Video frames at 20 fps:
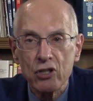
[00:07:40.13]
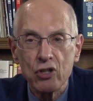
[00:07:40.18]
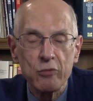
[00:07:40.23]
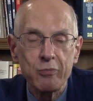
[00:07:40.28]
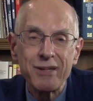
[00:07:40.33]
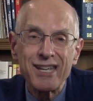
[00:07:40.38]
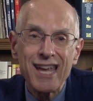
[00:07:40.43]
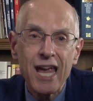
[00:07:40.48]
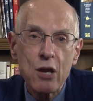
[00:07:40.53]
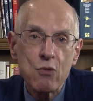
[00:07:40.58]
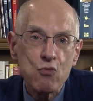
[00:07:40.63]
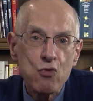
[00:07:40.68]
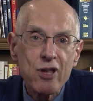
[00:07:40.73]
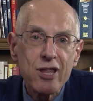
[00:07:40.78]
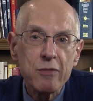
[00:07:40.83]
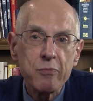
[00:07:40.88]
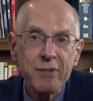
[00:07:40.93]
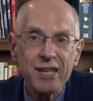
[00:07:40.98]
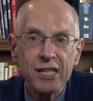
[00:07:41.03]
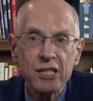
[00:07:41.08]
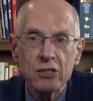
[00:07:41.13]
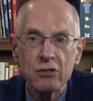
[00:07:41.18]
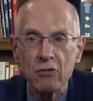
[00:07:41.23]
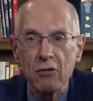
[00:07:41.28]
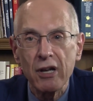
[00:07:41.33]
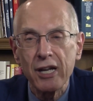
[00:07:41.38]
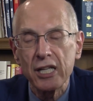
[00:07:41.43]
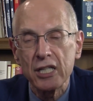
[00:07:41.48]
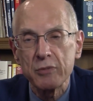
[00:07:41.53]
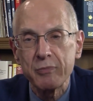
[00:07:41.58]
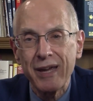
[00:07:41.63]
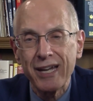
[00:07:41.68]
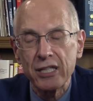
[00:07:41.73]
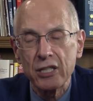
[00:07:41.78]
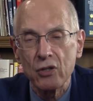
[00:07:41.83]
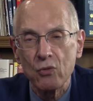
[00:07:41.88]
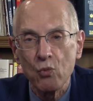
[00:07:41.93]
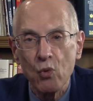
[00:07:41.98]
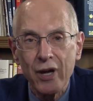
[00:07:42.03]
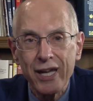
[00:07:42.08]
could be arrhythmias or
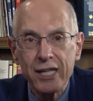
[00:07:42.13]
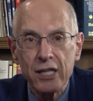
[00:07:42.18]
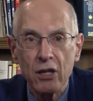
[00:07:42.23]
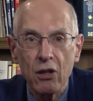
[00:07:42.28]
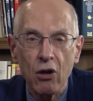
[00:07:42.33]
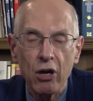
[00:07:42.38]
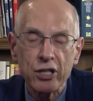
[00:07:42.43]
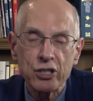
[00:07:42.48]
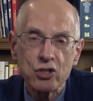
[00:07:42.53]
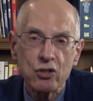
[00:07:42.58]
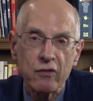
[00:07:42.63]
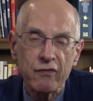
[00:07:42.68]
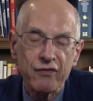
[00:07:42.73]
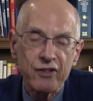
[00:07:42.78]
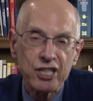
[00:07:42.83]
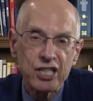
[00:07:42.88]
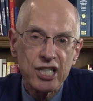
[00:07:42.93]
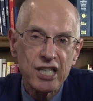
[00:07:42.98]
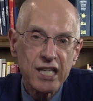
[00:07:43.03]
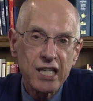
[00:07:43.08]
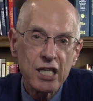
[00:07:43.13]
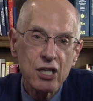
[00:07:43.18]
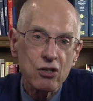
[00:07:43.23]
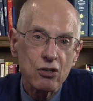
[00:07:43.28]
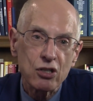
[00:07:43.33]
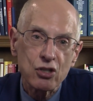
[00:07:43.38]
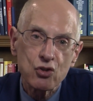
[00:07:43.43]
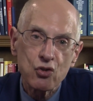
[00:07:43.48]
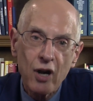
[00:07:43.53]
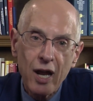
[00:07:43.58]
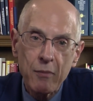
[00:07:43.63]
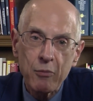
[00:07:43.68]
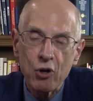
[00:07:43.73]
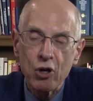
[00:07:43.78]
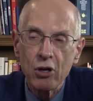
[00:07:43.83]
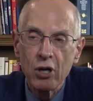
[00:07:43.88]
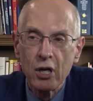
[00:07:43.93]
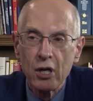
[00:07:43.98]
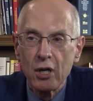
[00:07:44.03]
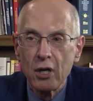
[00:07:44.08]
unexpected weight loss or fatigue or tremor,